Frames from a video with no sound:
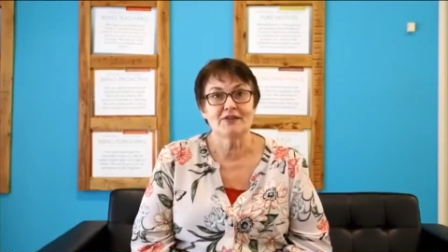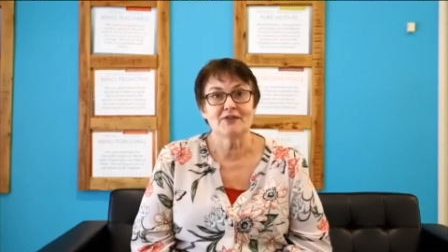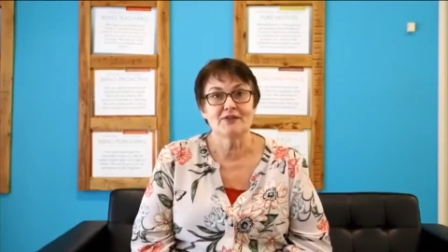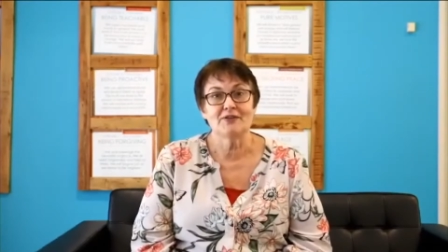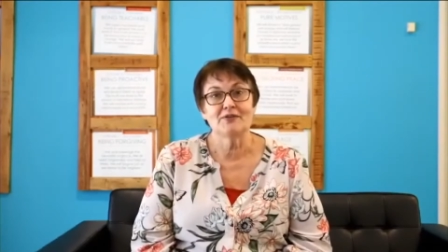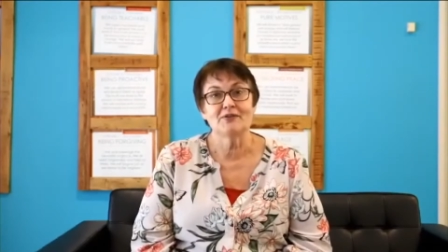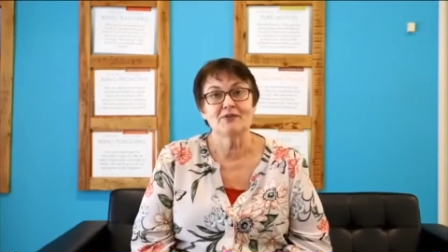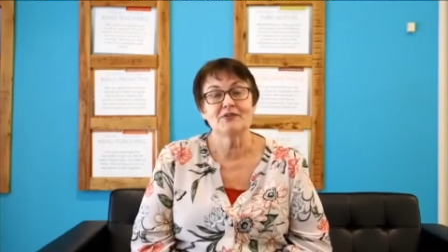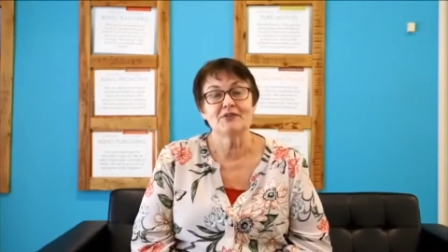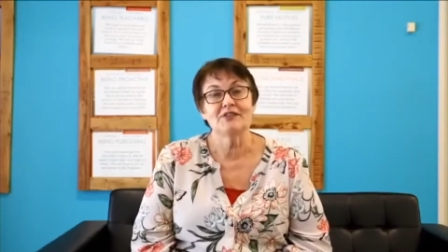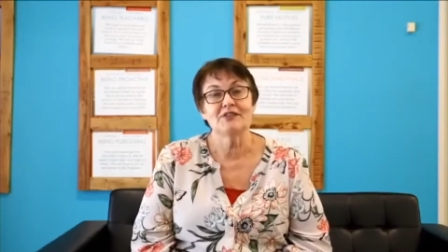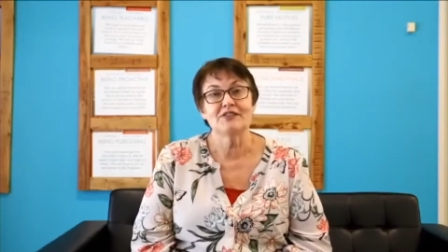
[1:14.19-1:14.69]
and
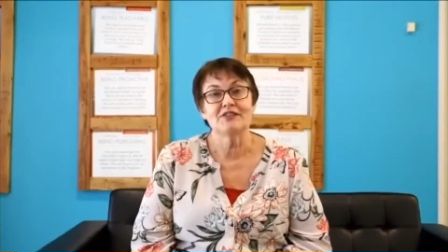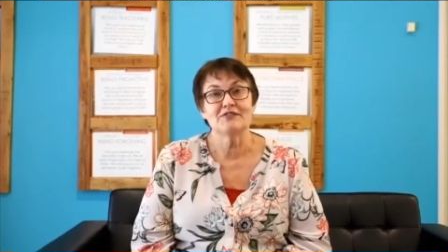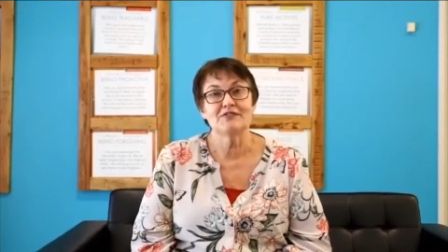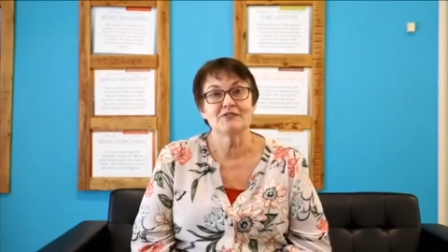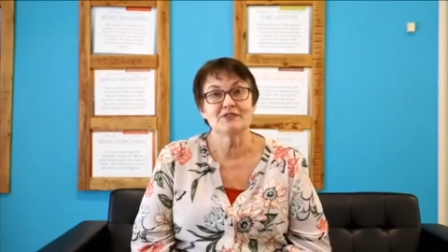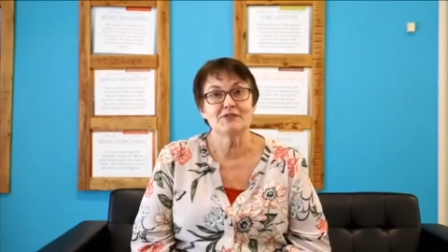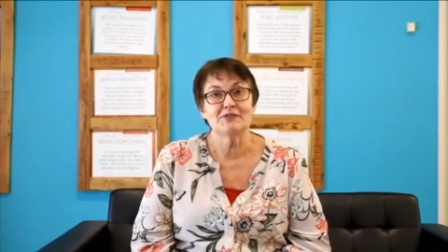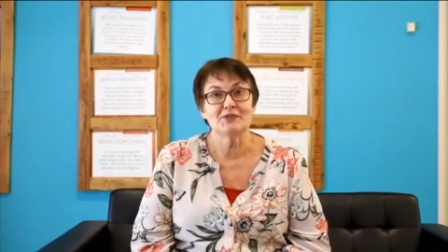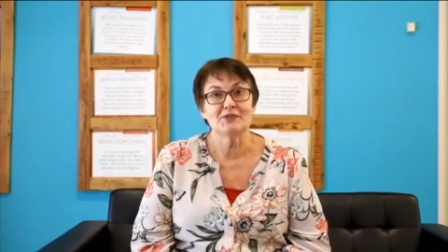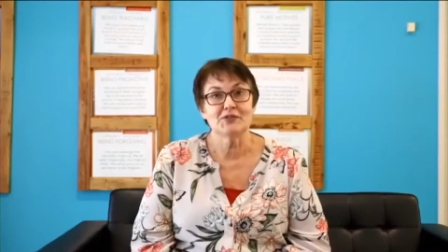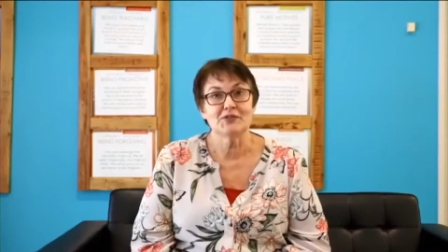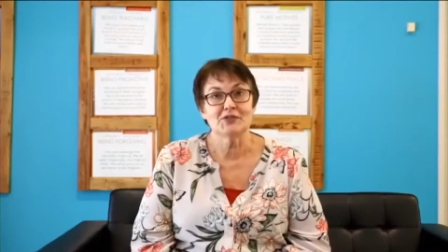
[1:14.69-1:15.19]
all the
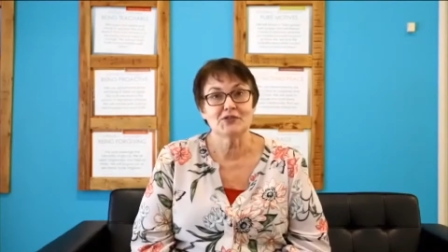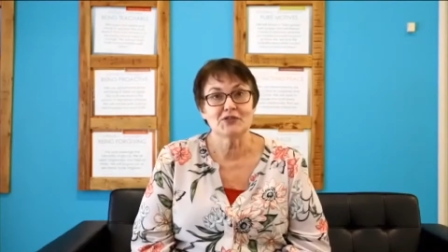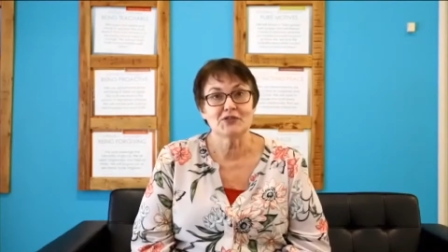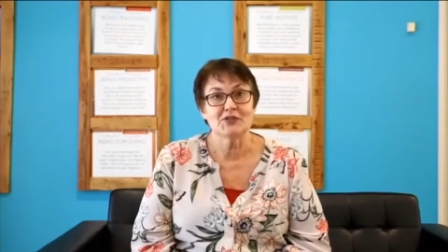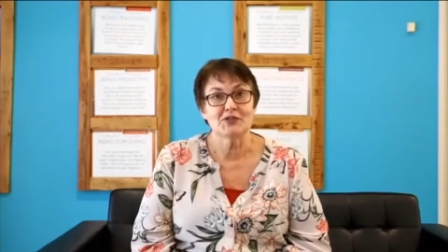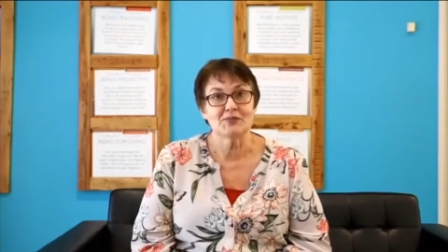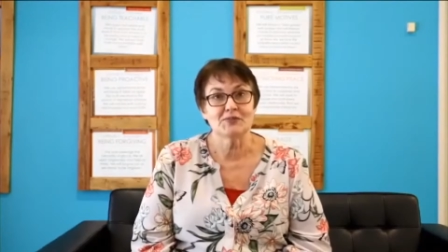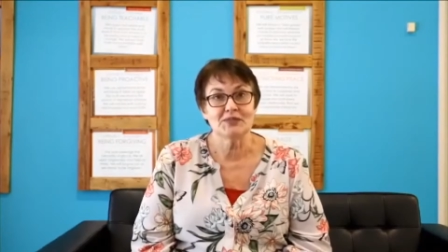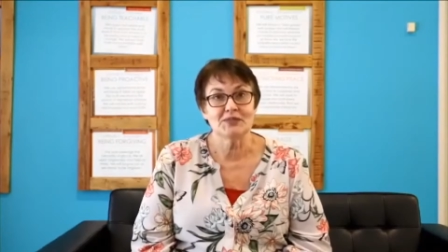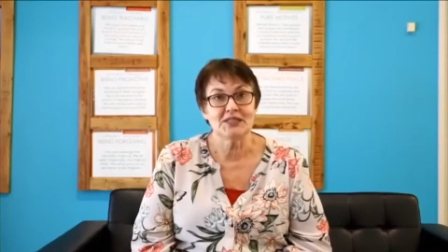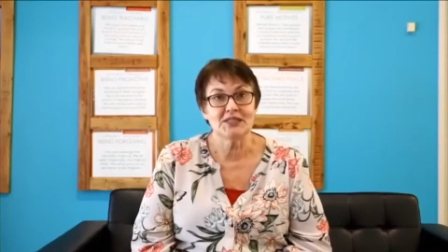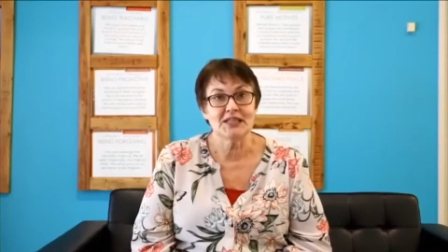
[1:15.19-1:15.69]
difficult
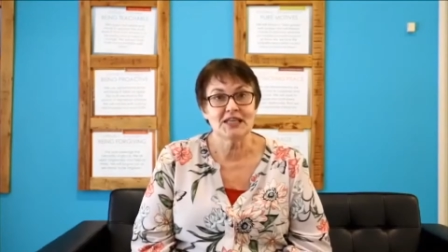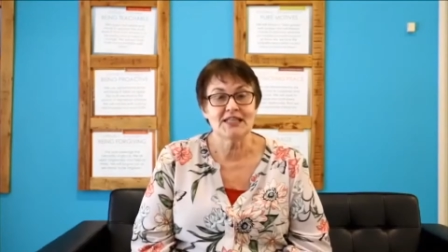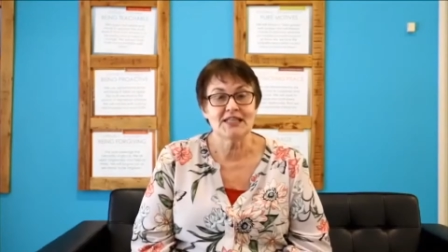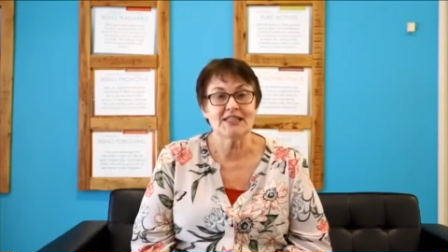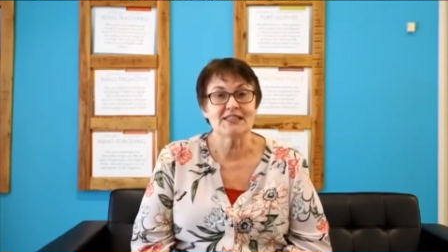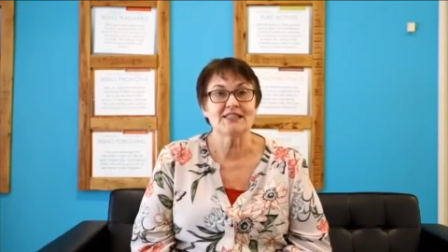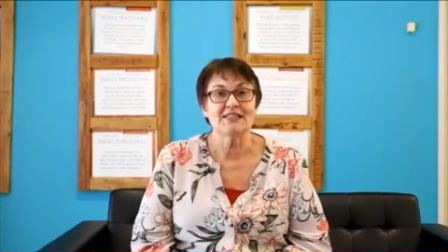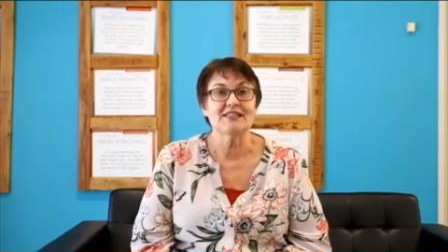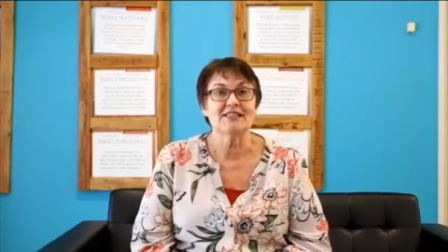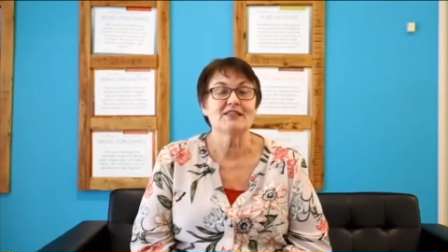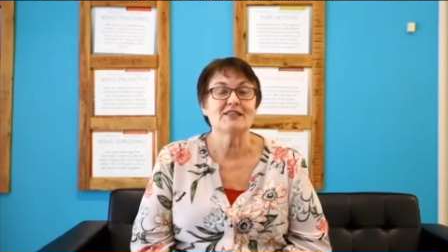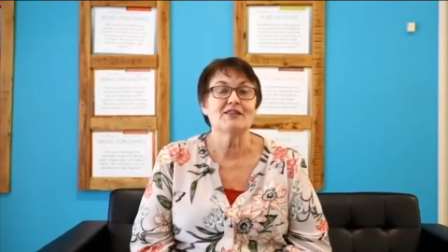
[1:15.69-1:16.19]

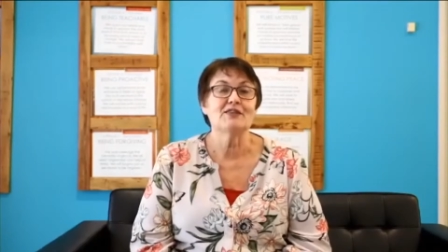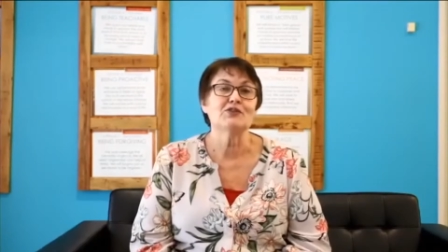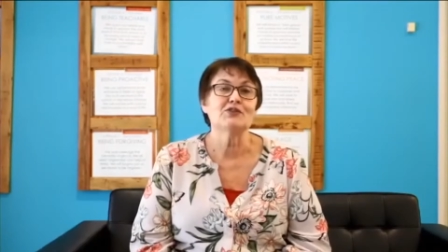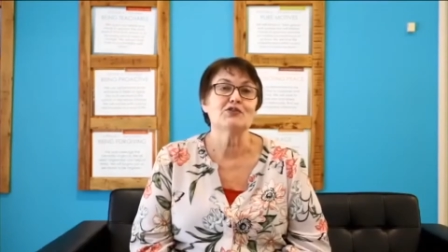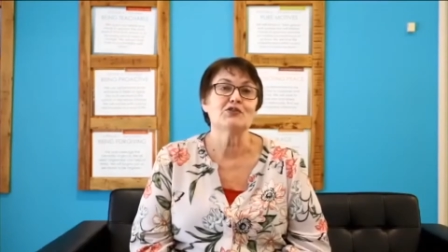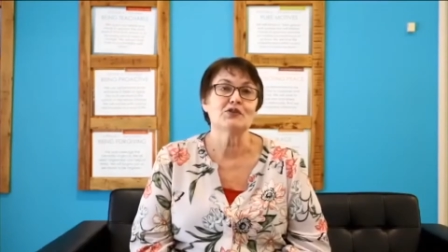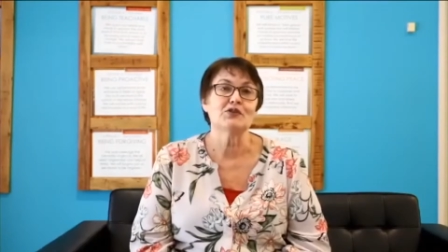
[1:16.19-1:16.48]
circumstances and the